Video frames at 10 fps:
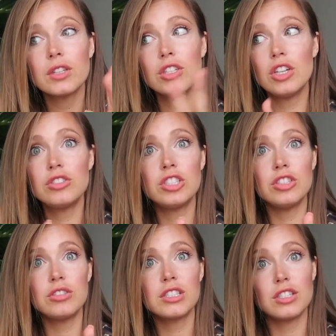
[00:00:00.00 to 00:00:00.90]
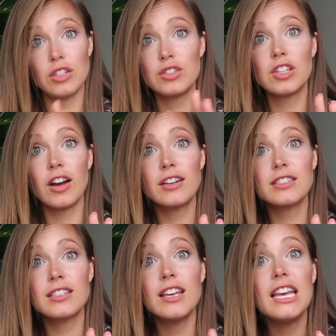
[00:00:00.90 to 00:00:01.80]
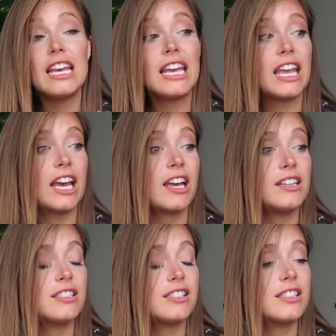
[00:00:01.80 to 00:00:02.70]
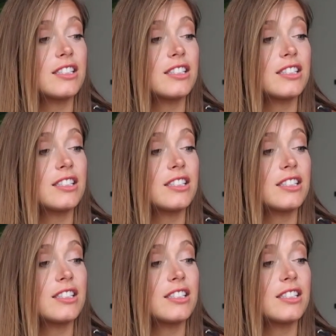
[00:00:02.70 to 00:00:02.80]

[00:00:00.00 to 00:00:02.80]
no shoes, no socks, and